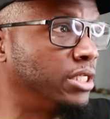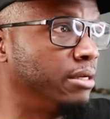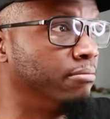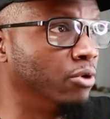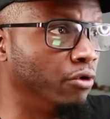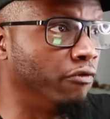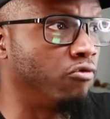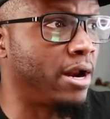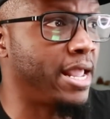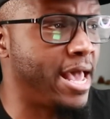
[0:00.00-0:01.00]
didn't move
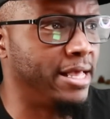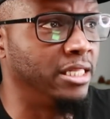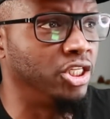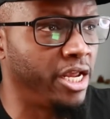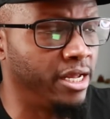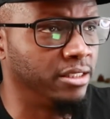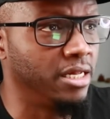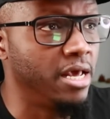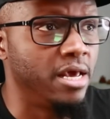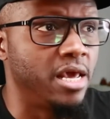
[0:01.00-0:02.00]
when I had the chance.
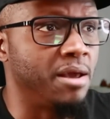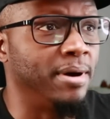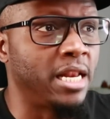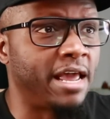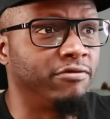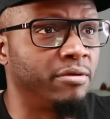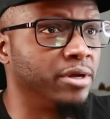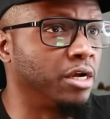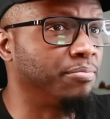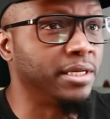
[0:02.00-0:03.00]
And my life would have been
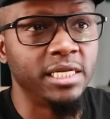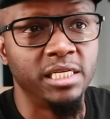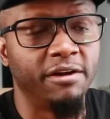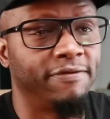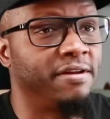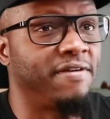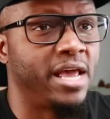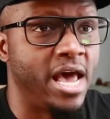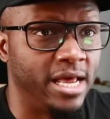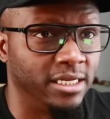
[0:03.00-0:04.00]
completely different if I
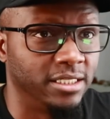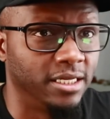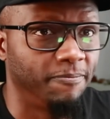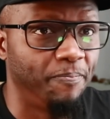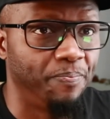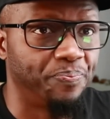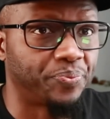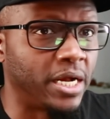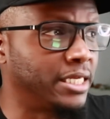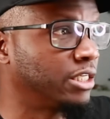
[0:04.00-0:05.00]
hadn't.
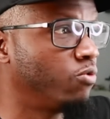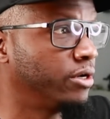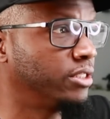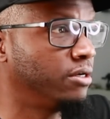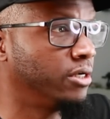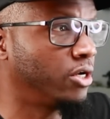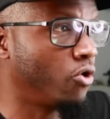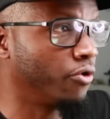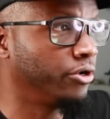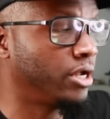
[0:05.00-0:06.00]
I just wanted to
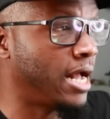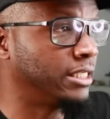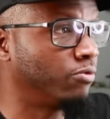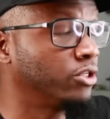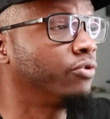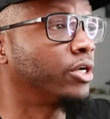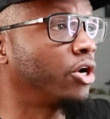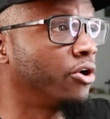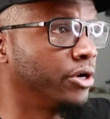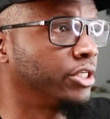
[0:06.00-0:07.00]

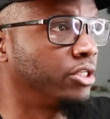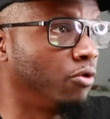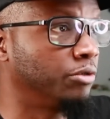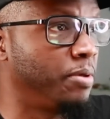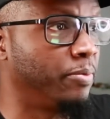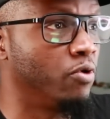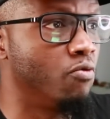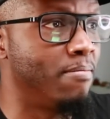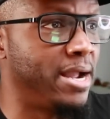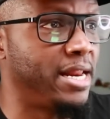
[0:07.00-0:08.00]
encourage those people who
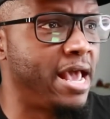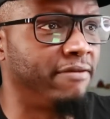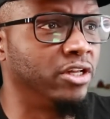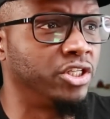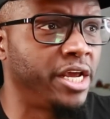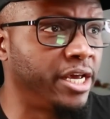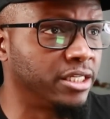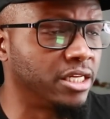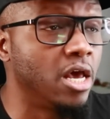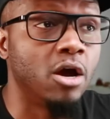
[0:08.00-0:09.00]
might have the
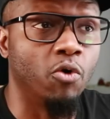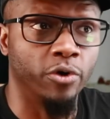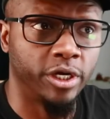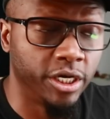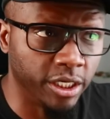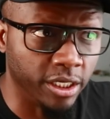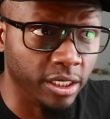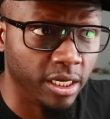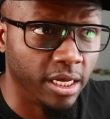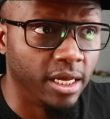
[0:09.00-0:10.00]
chance or
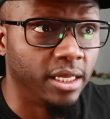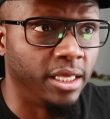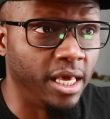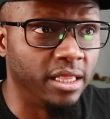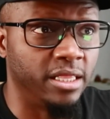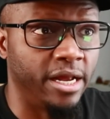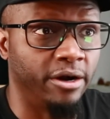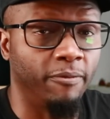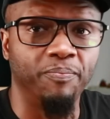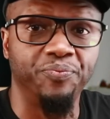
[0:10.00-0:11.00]
could get
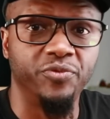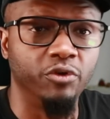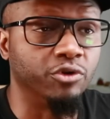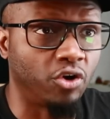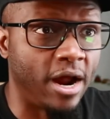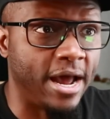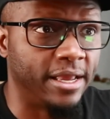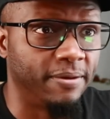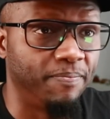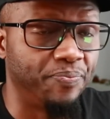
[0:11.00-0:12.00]
there to try.
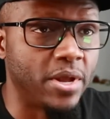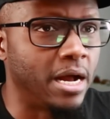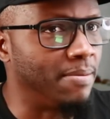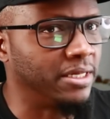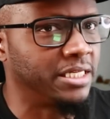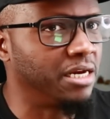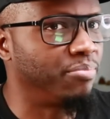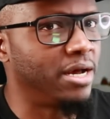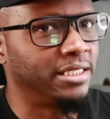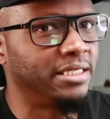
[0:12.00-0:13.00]
I'm not saying the
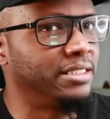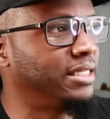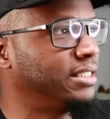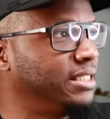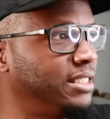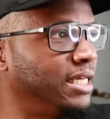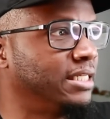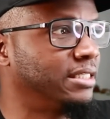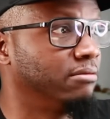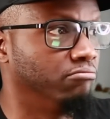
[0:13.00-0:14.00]
process is as easy
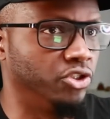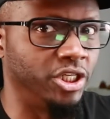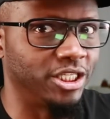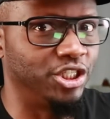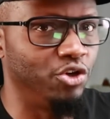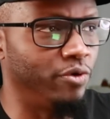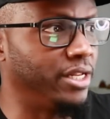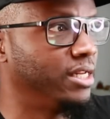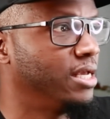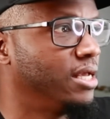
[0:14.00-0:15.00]
as just do it.